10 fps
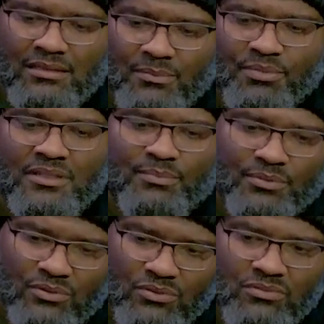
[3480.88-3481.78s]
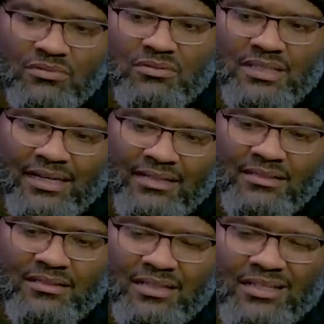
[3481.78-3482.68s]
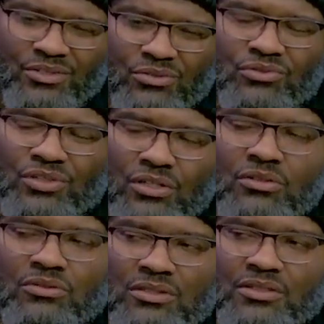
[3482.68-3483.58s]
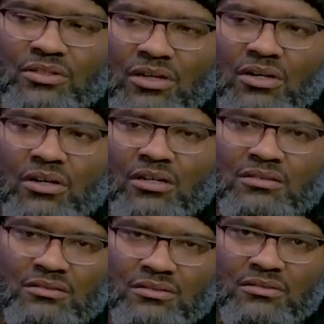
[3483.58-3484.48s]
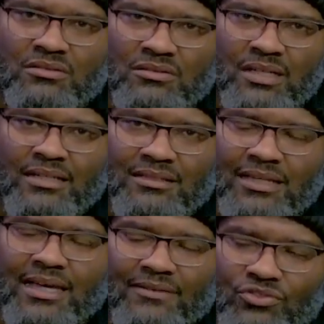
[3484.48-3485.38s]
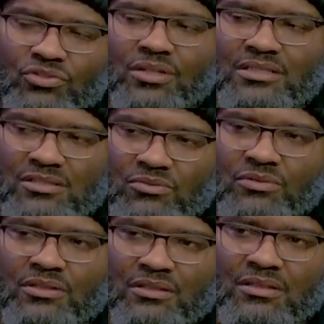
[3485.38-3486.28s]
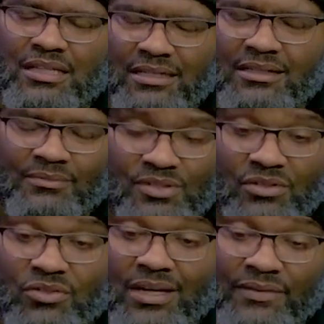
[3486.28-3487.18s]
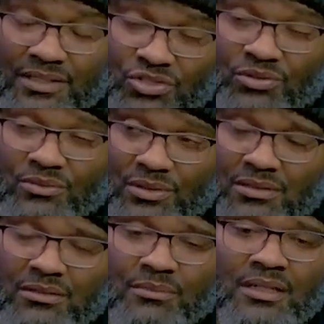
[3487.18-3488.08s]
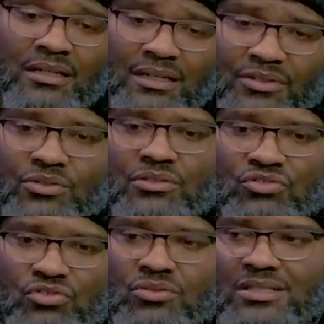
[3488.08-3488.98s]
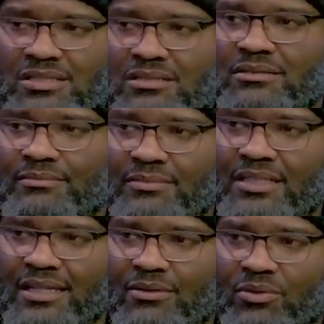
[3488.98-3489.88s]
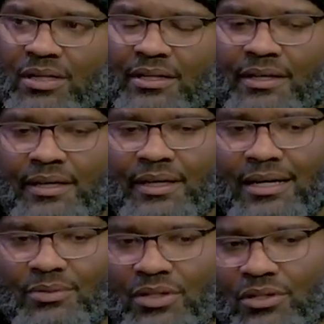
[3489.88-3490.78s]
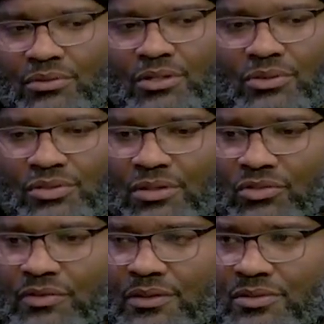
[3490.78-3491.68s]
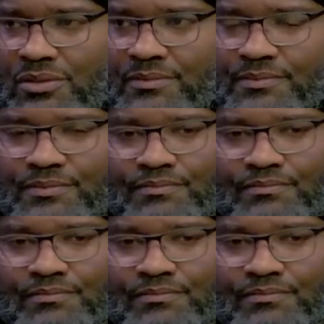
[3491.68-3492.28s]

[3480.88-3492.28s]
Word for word: people that that you know in your heart like they have trust that I'm sorry, you have history with them and you can trust them in that mm-hmm. way. I would go go to those folks. Yeah.